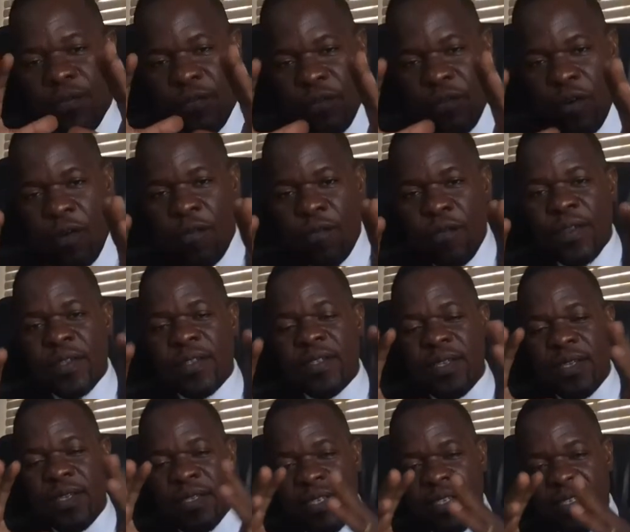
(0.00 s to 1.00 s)
Conflict
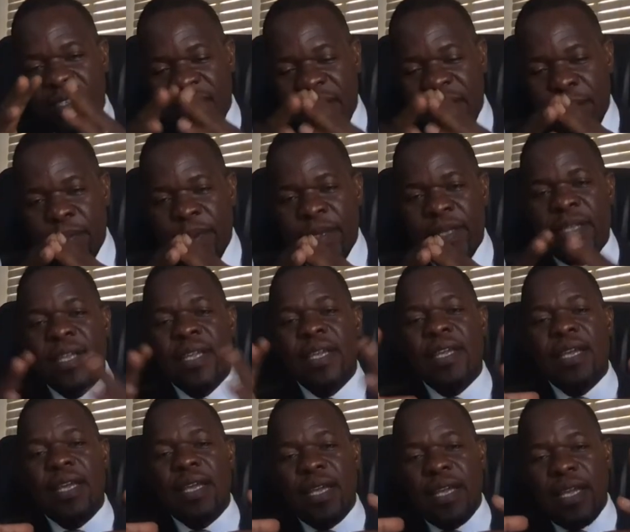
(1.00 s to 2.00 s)
is simply
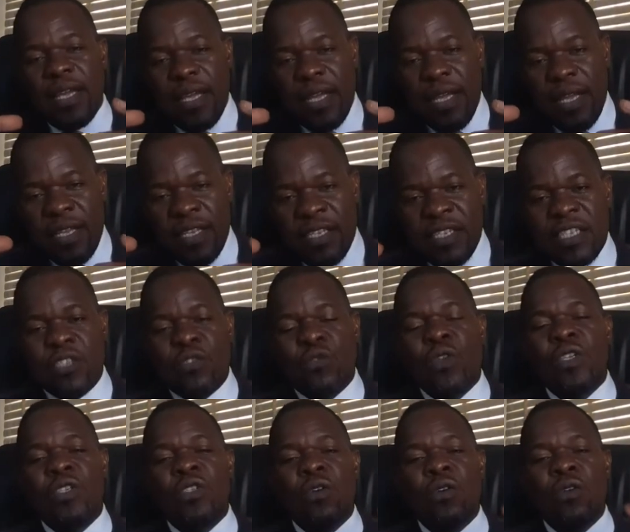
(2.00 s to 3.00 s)
a
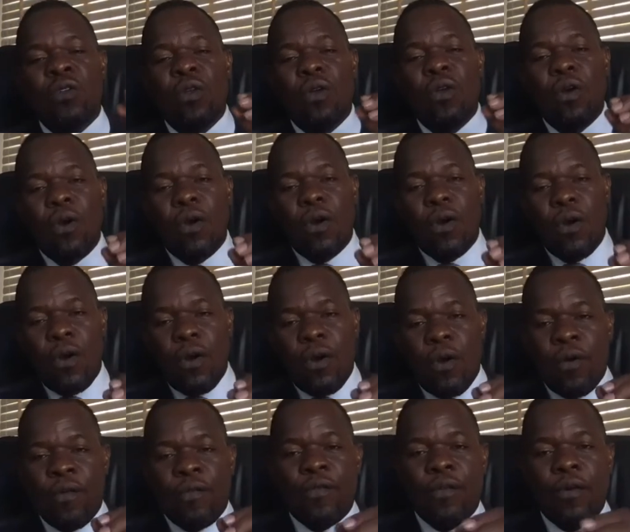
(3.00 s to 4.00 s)
situation
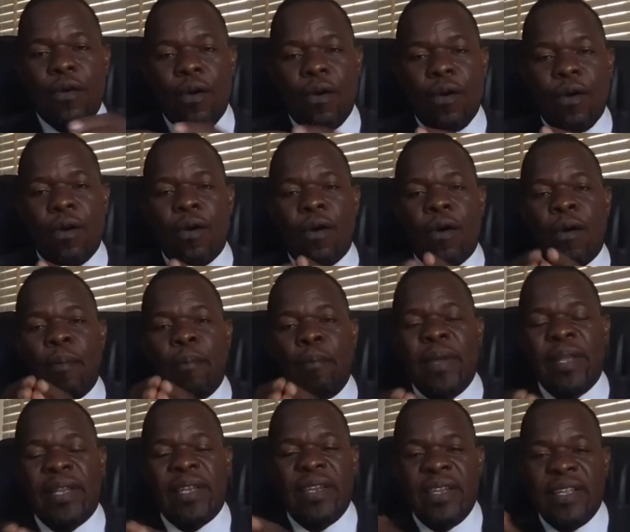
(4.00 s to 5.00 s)
of
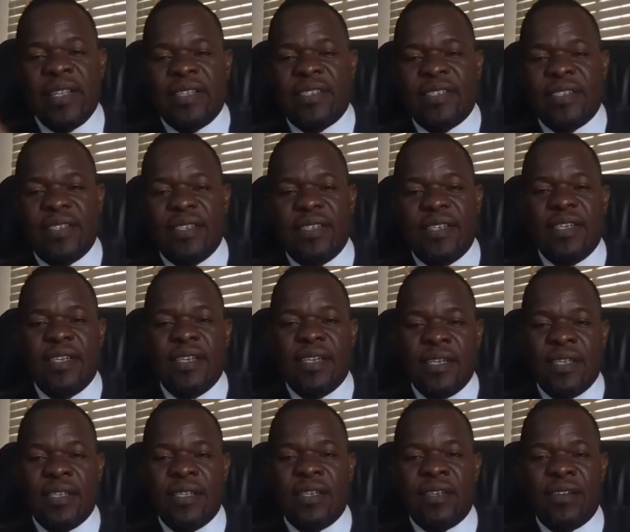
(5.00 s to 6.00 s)
unmet needs
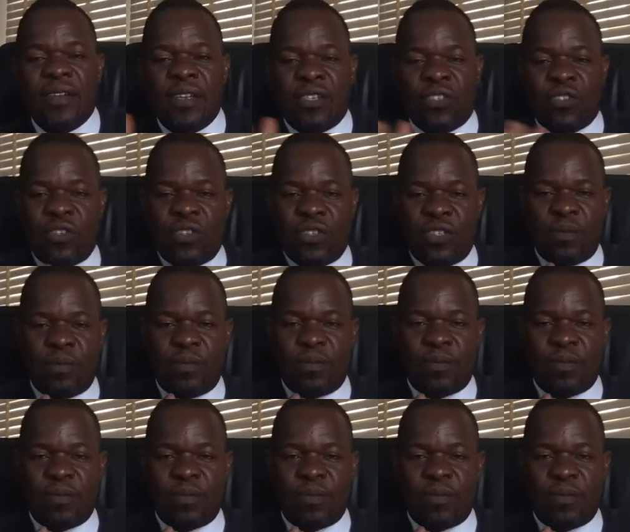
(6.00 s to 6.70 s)
in a relationship.